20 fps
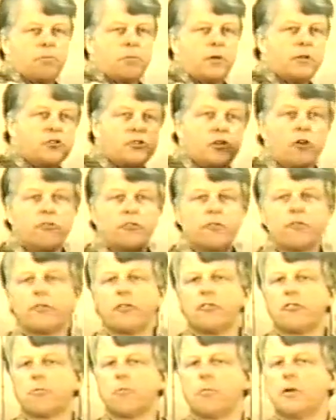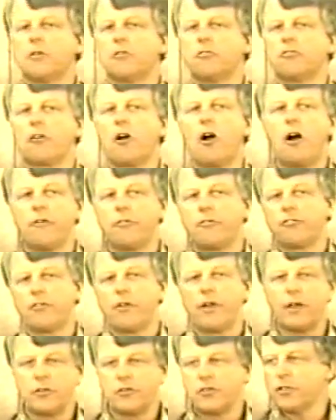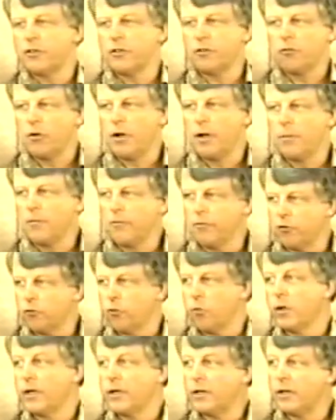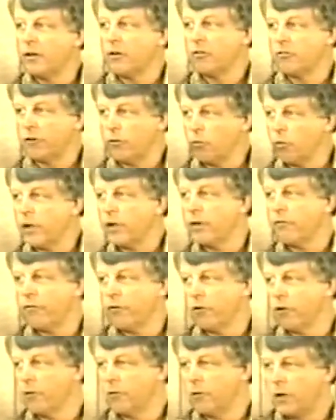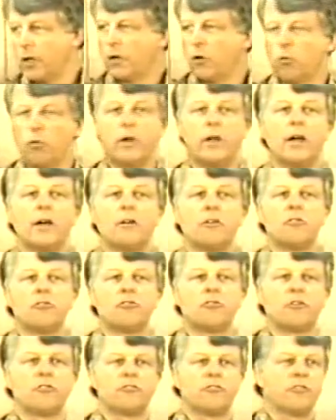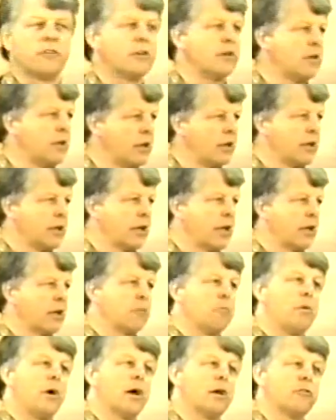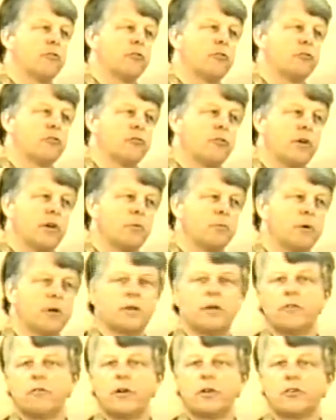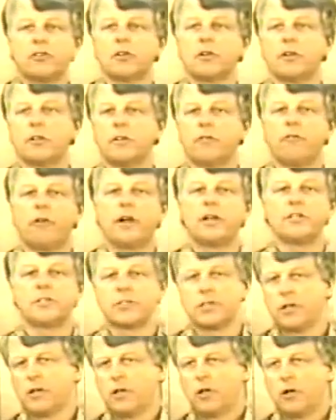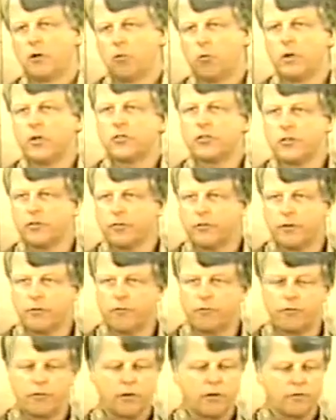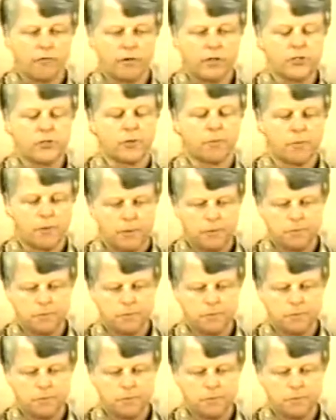And Joseph disappears offstage in the drama for 20 years. He re-enters as the king of Potiphar's family and eventually the vice regent of, of Egypt.